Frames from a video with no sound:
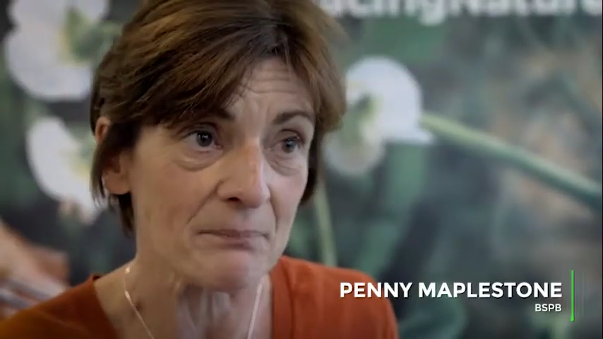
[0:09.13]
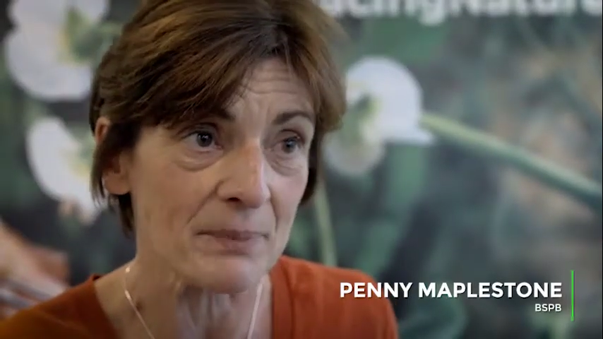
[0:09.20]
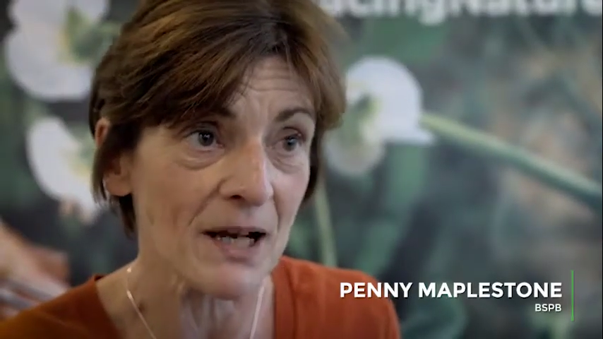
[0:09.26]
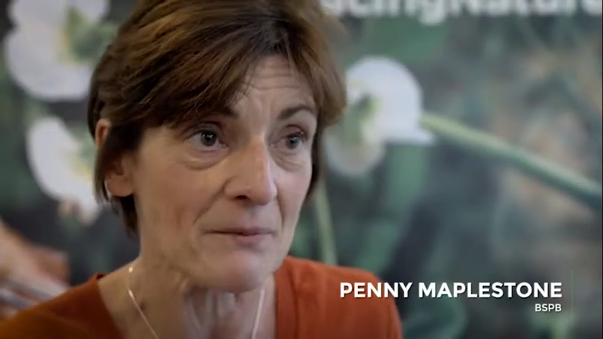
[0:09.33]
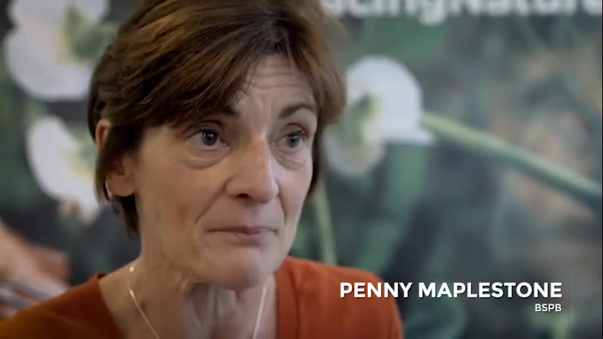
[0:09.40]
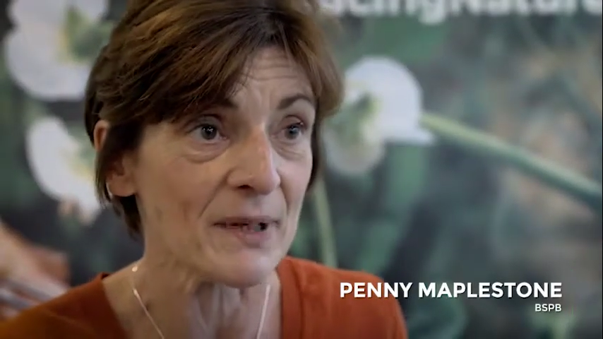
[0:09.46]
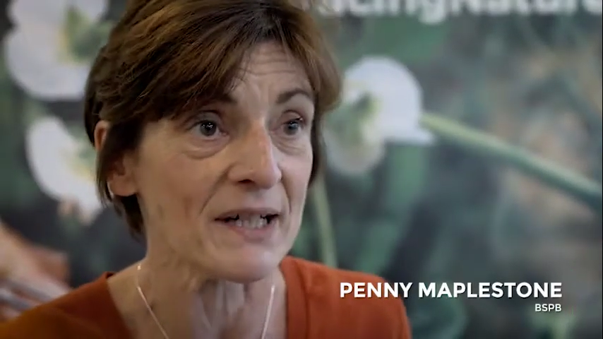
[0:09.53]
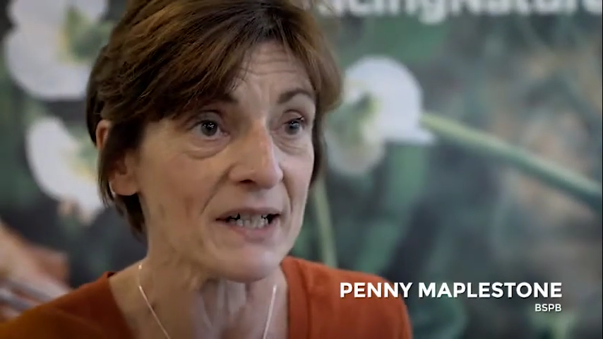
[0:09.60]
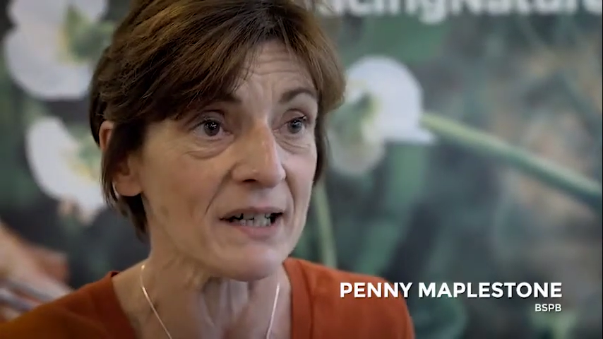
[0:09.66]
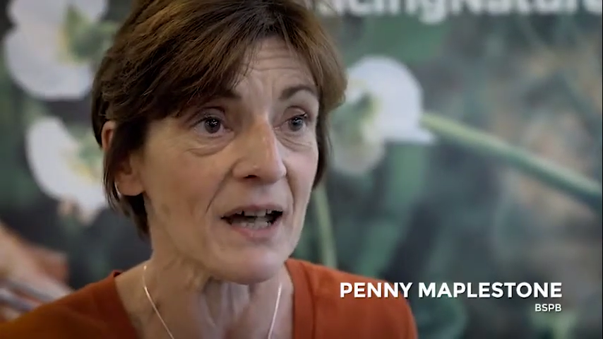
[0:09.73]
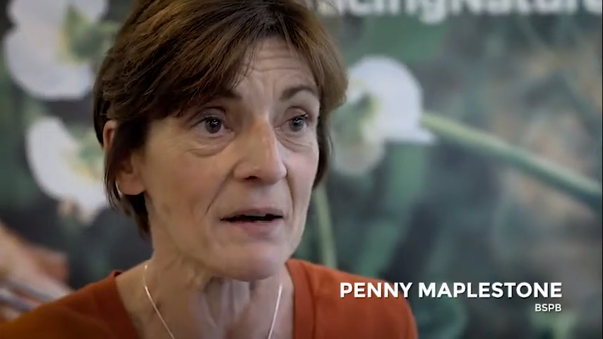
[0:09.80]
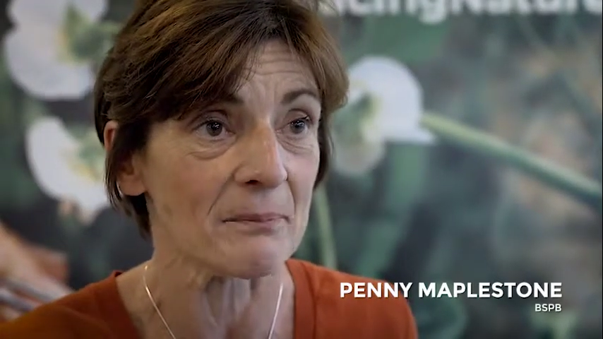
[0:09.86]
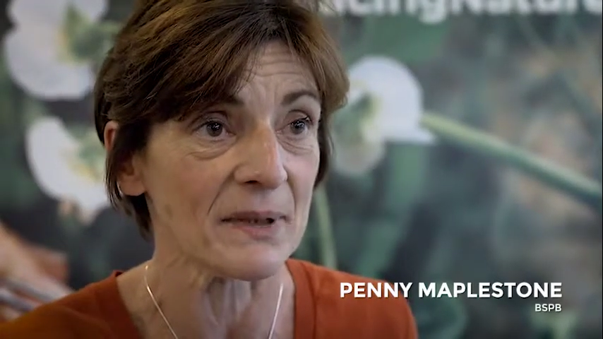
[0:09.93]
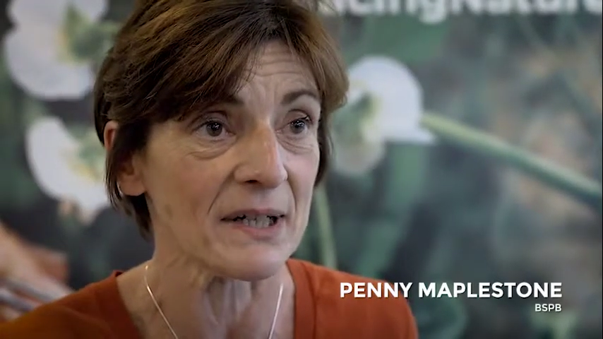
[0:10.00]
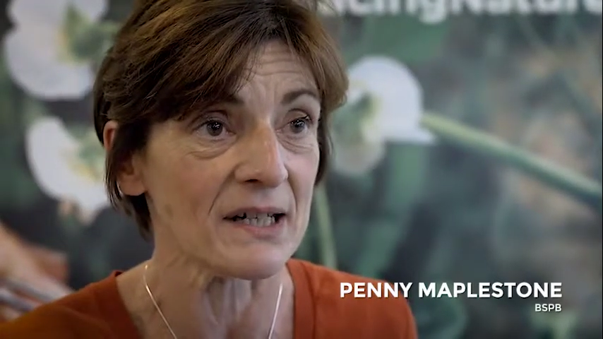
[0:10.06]
plant breeding
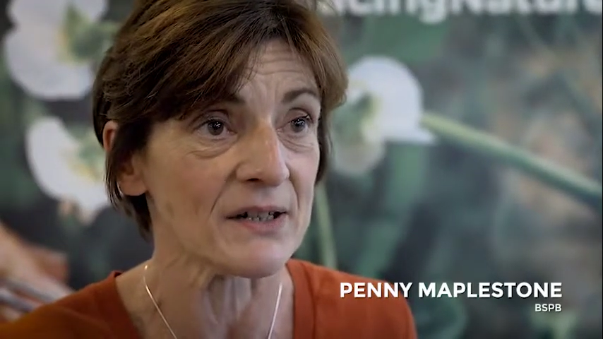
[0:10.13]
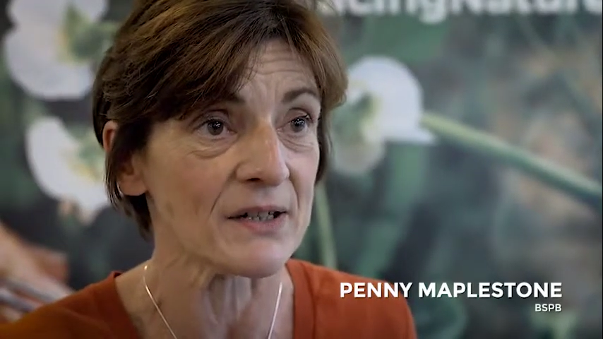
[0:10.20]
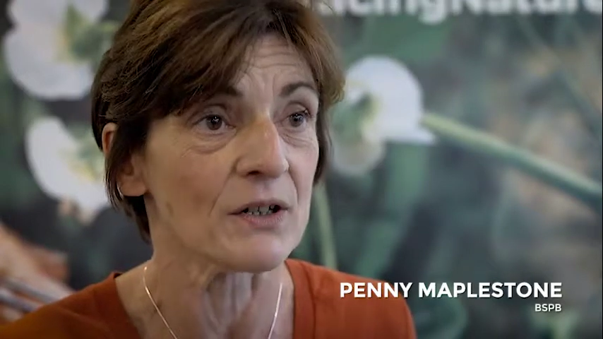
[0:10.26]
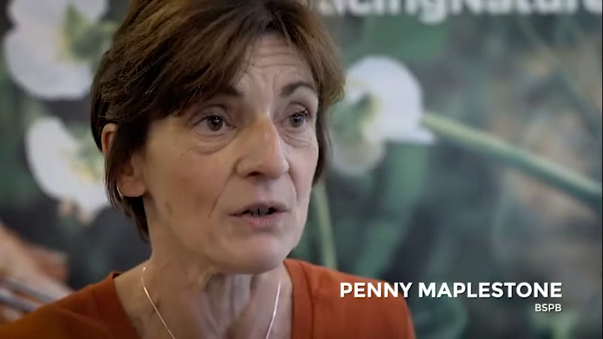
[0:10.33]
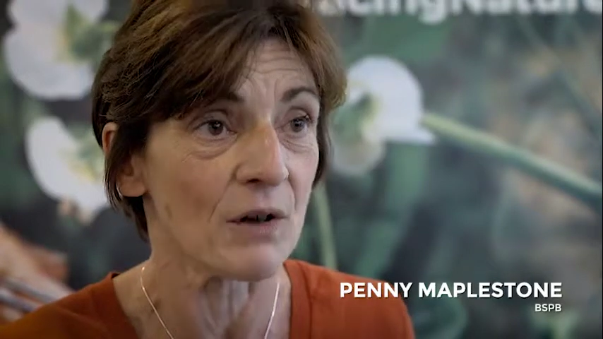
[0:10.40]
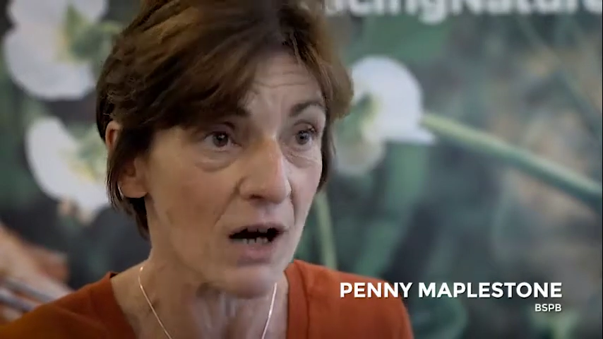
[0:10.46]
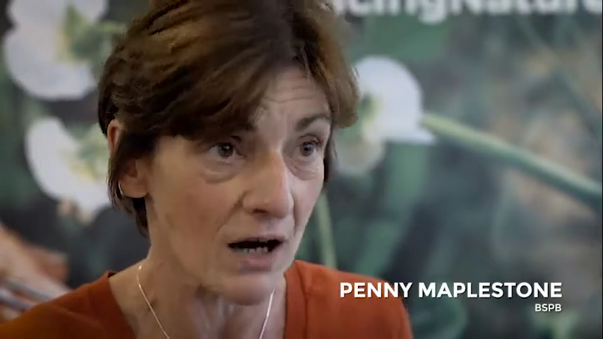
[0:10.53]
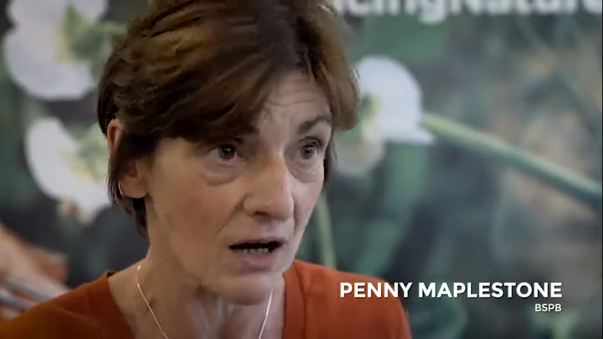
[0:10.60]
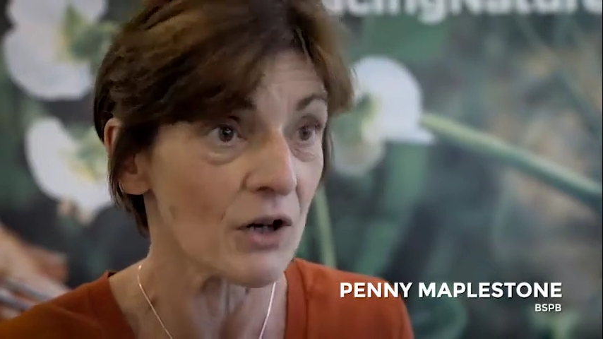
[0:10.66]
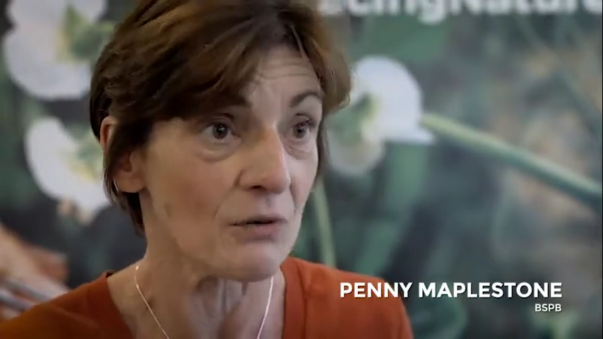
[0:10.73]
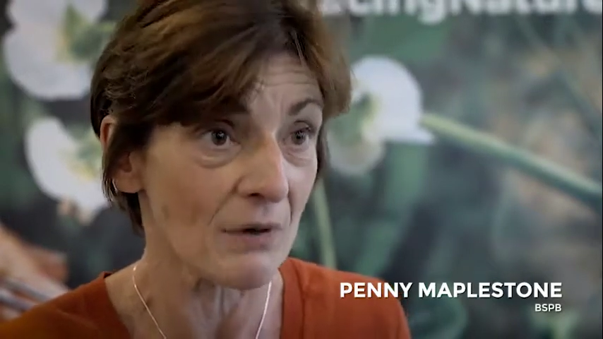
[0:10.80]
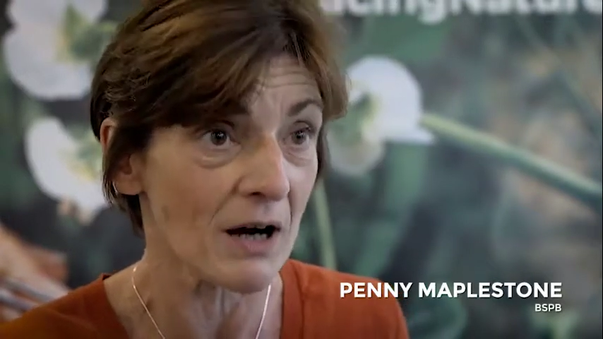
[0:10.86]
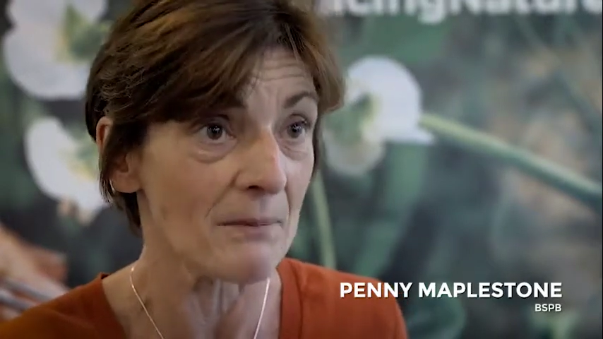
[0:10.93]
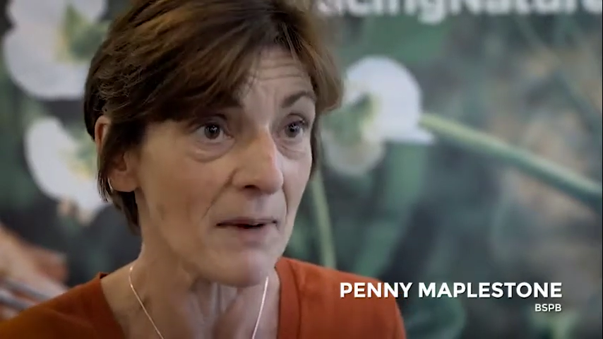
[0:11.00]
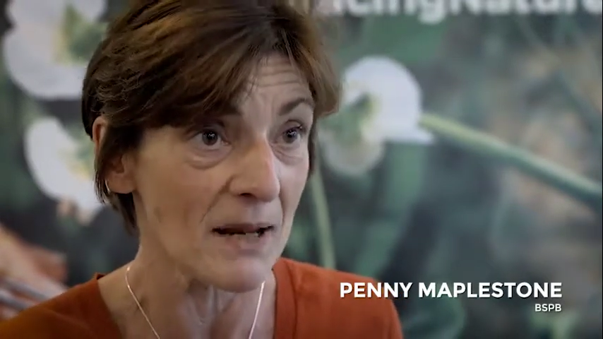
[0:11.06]
companies who
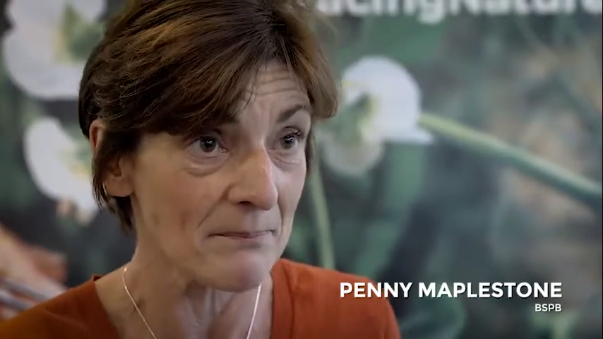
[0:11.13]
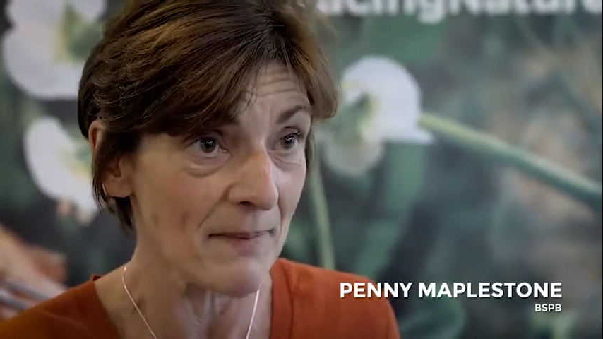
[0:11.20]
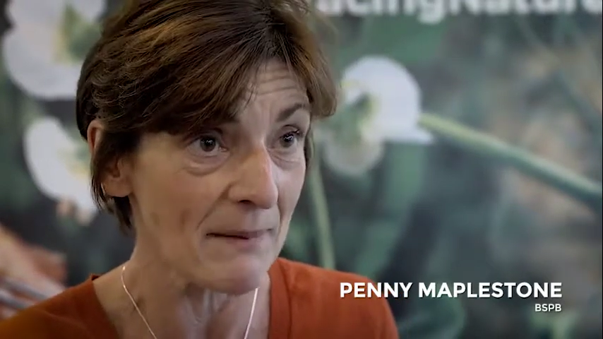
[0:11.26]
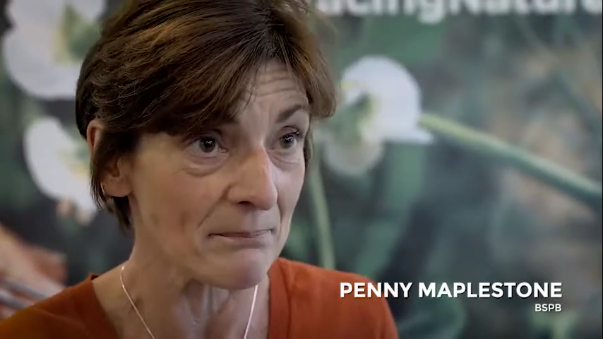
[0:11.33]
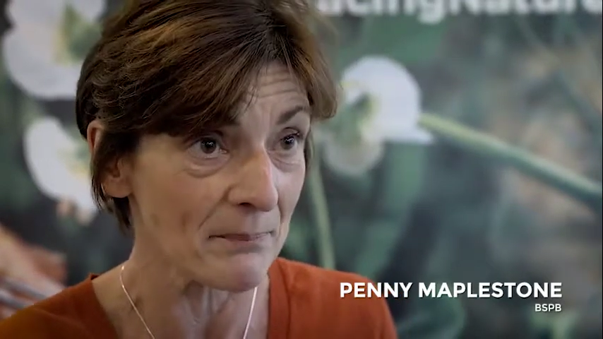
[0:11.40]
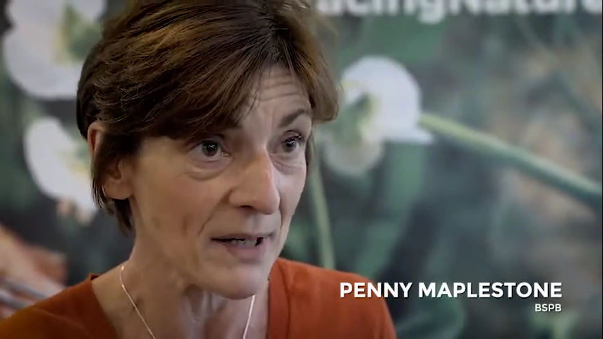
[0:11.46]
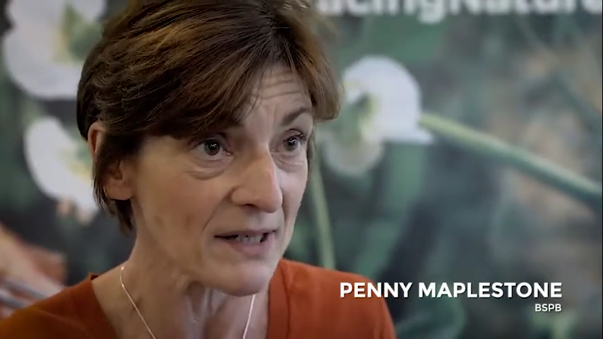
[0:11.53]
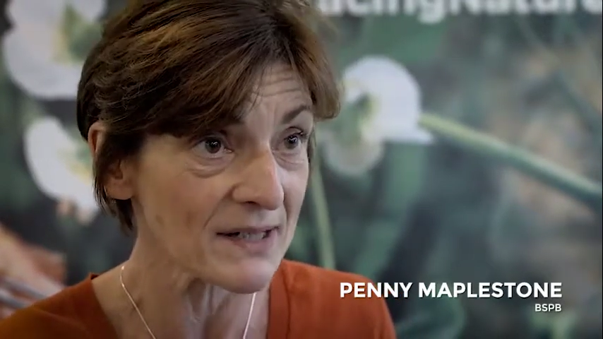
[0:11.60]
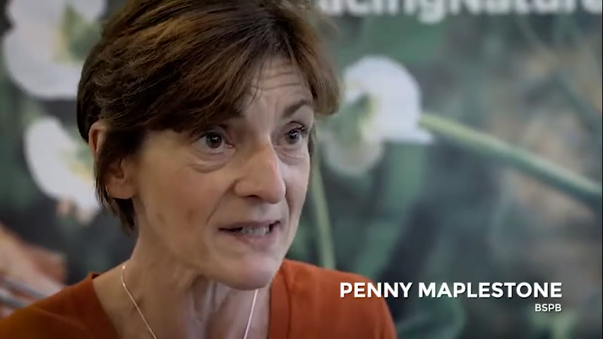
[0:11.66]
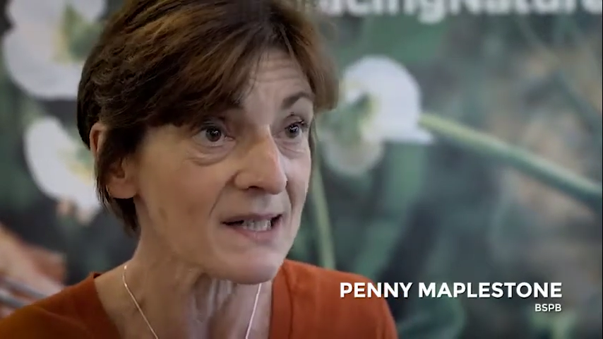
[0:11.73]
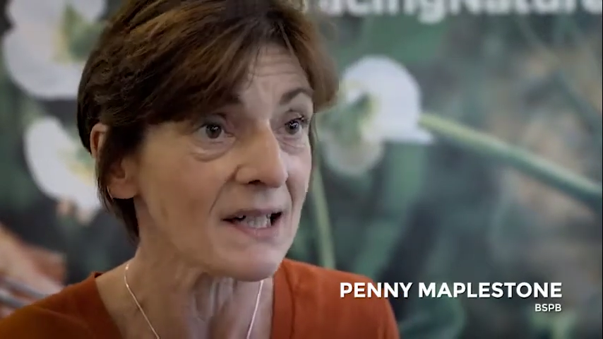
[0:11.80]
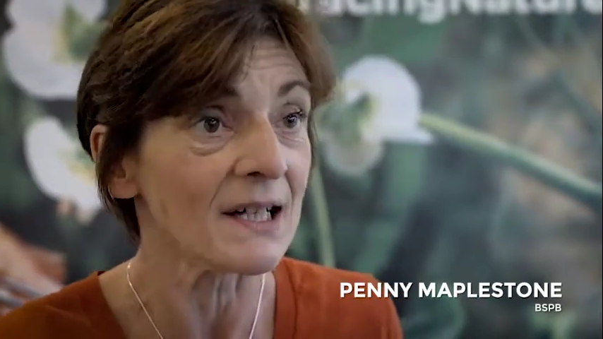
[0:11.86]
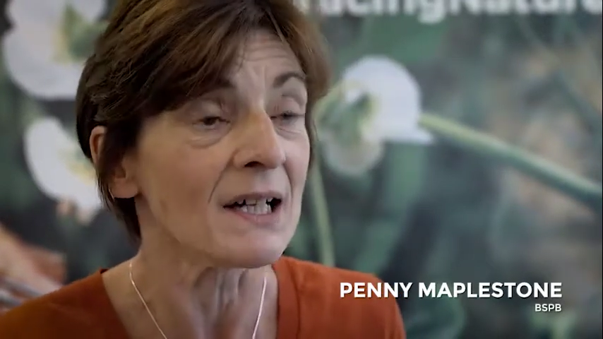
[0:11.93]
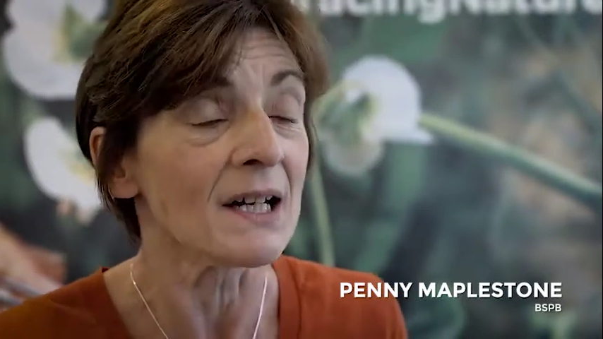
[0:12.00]
are my members.